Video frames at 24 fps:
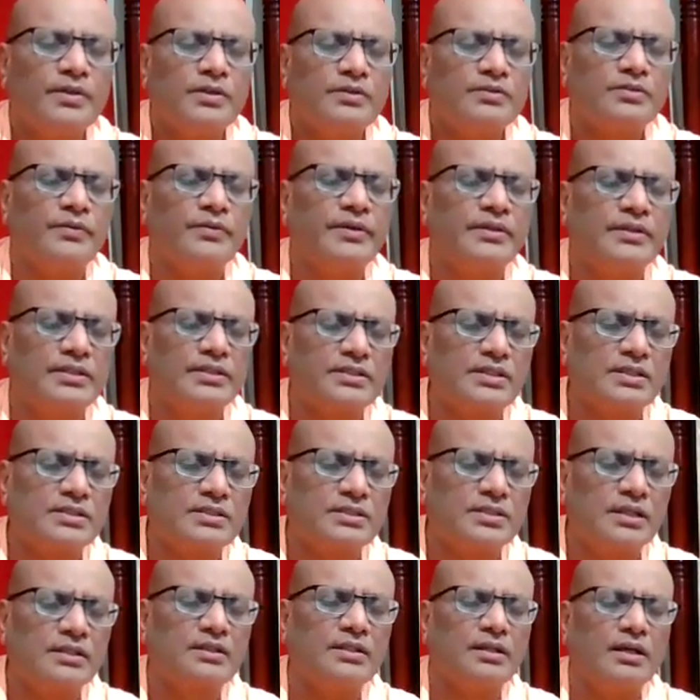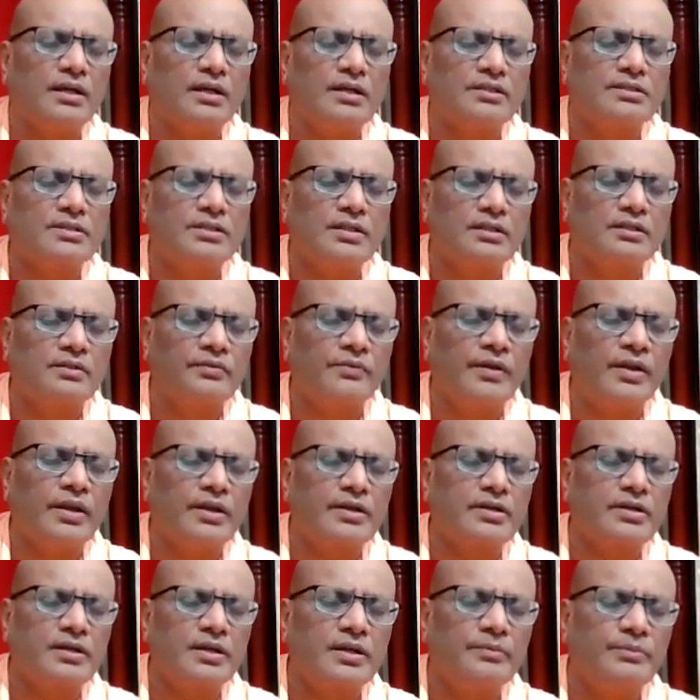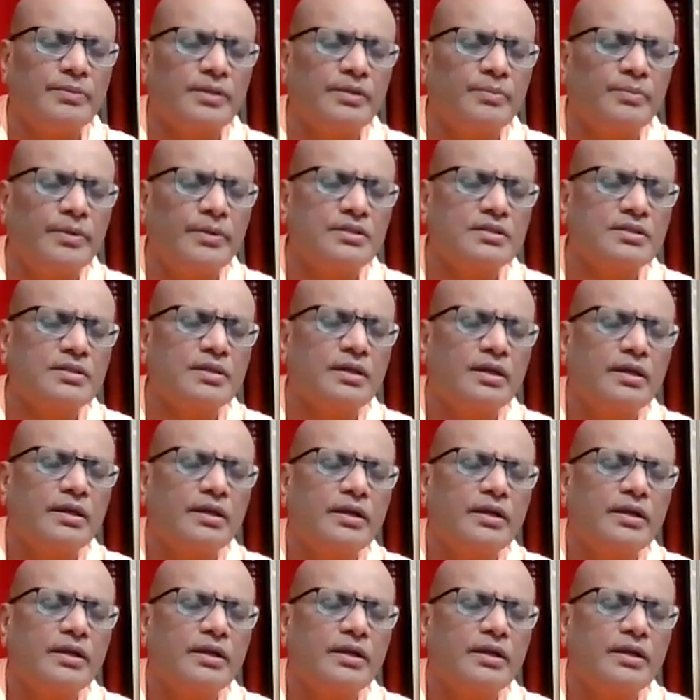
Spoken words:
So when they say Sat Asat Vilakshanam, it means